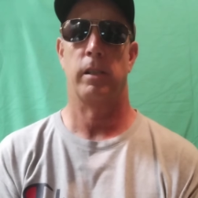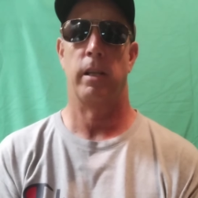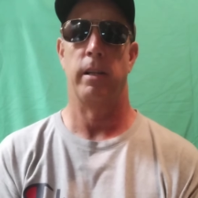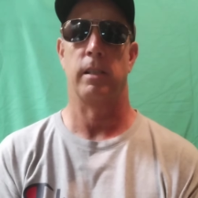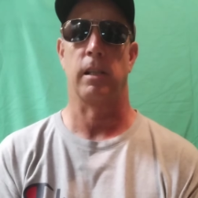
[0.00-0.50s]
of a
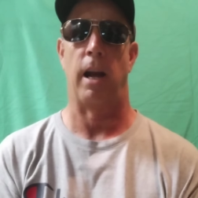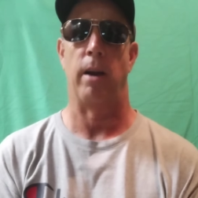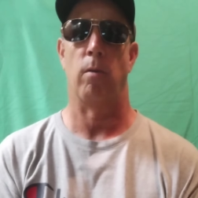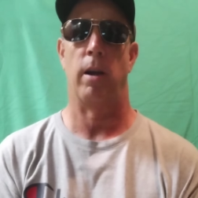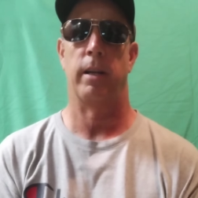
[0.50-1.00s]
sudden it
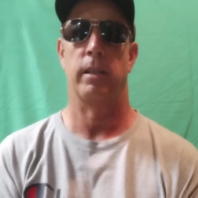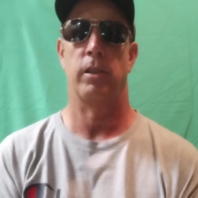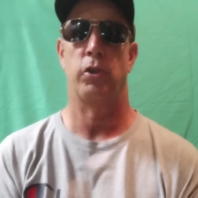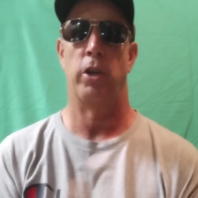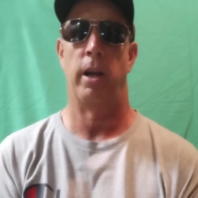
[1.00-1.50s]

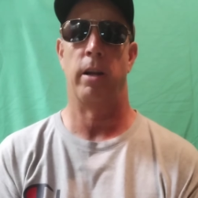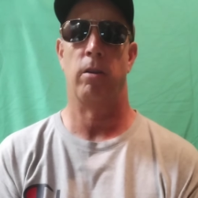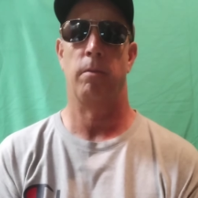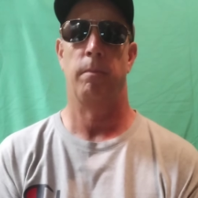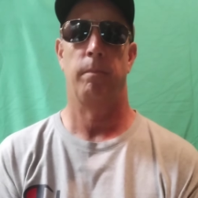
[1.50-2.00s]
skyrockets his
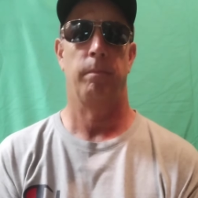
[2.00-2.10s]
channel.